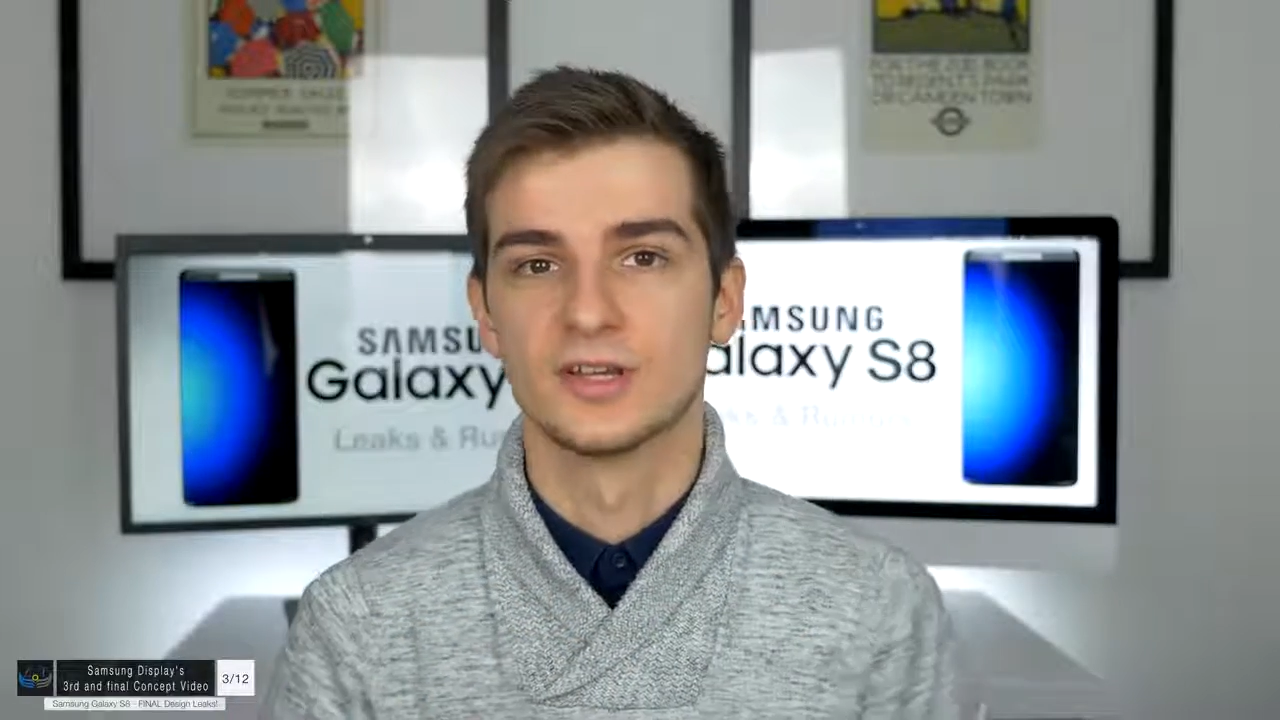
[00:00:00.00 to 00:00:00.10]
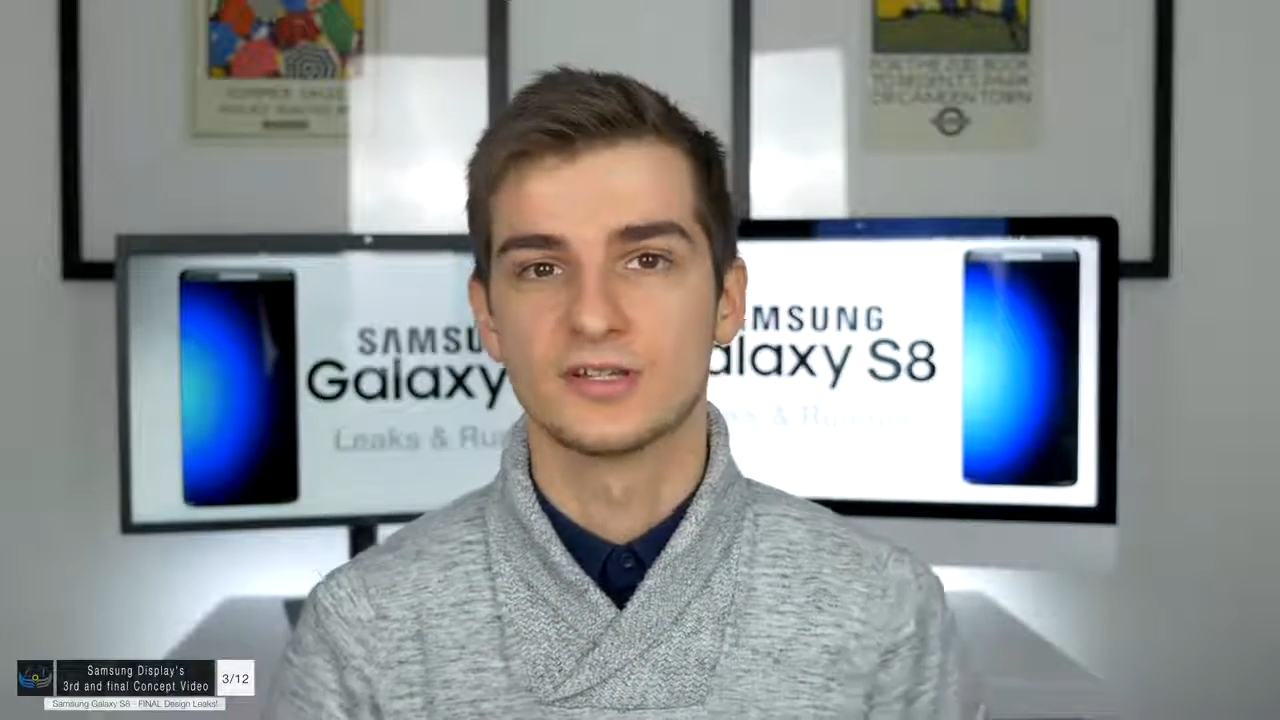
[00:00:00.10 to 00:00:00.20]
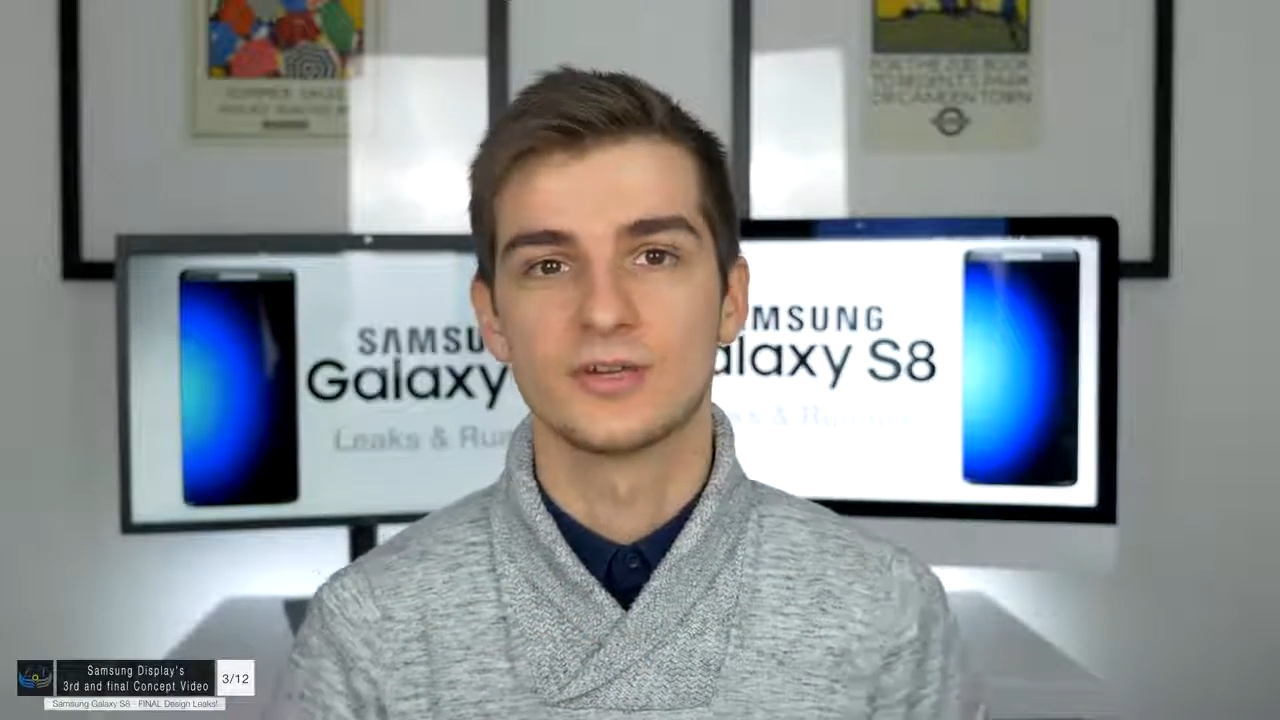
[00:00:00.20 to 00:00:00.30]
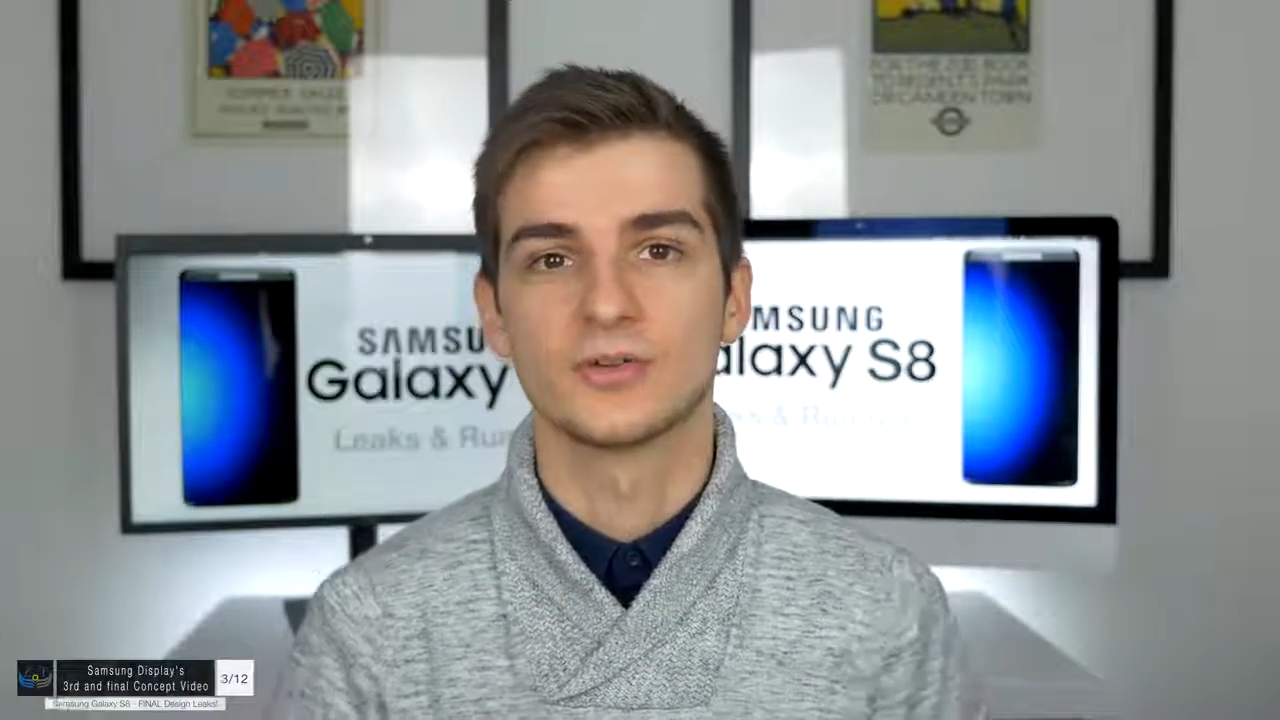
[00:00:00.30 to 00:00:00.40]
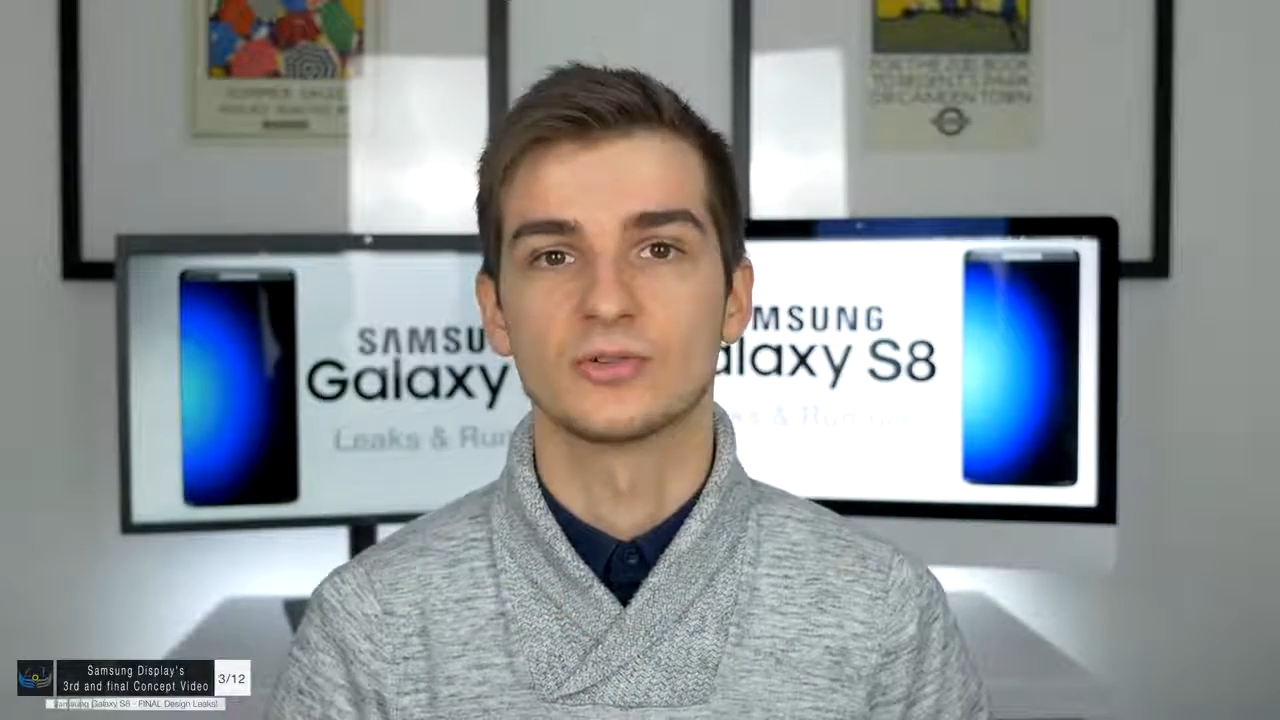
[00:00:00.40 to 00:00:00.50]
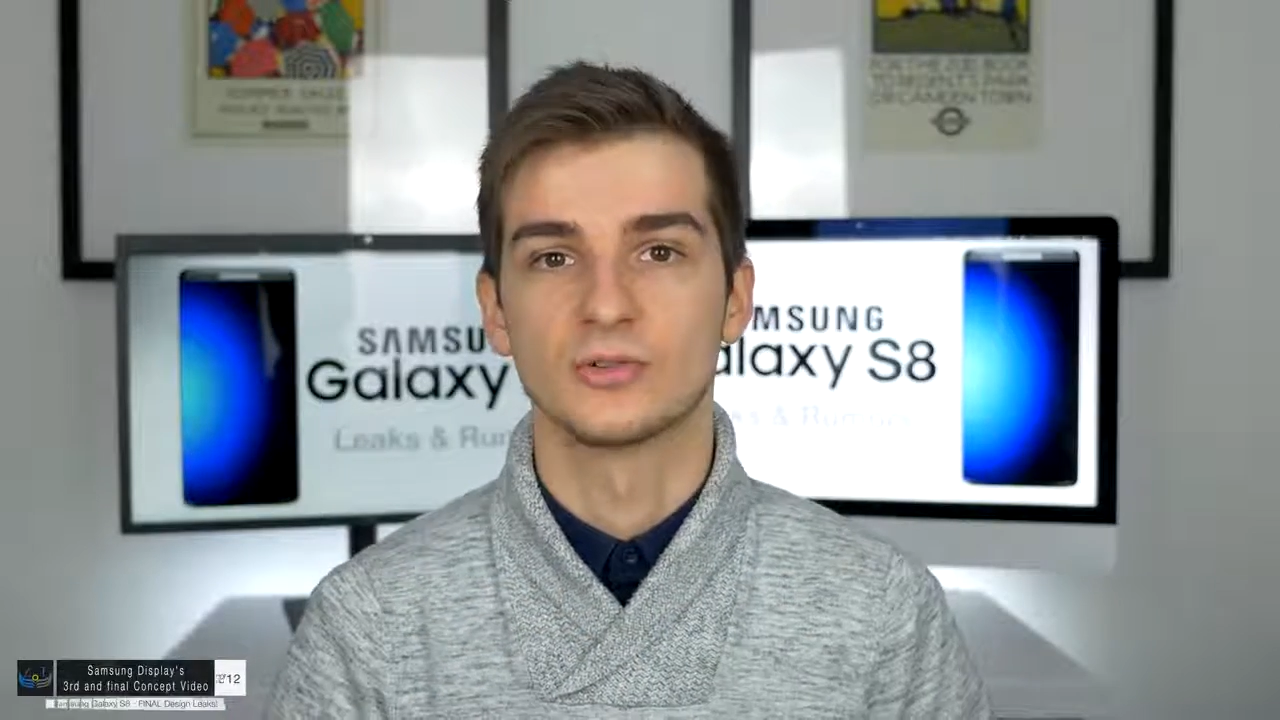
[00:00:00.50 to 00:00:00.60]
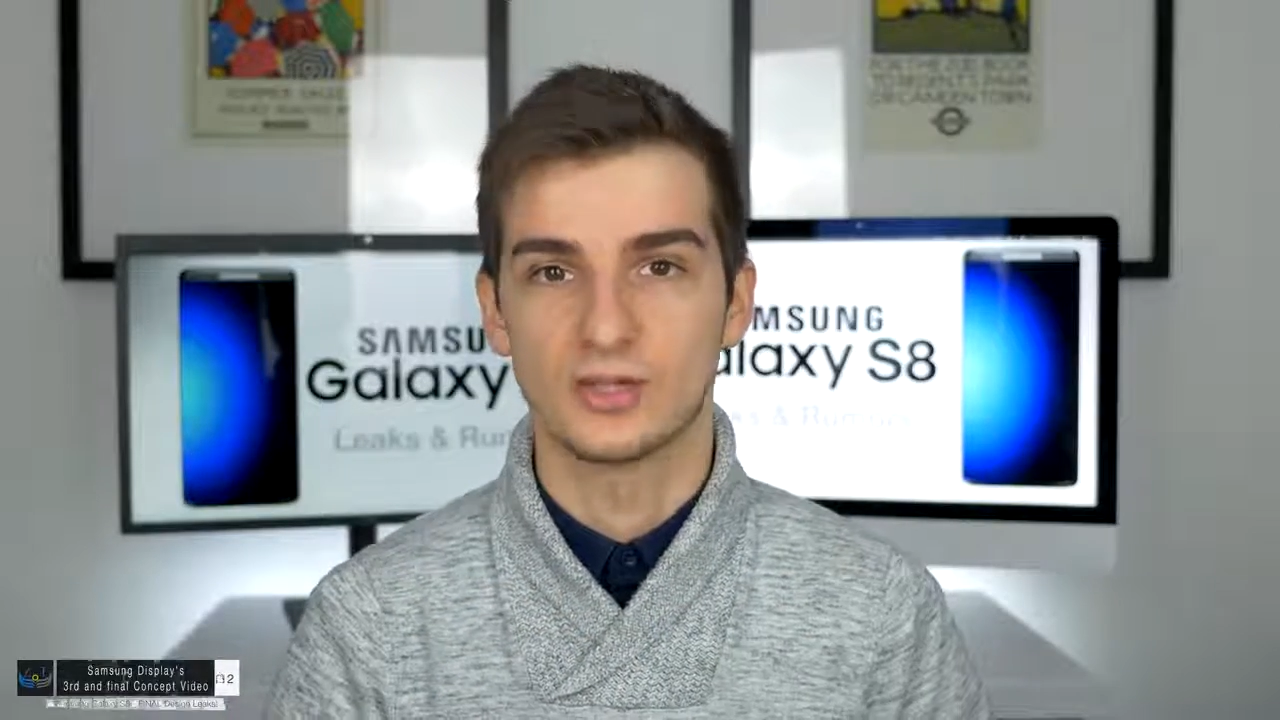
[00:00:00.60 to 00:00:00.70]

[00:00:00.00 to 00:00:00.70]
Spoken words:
is going to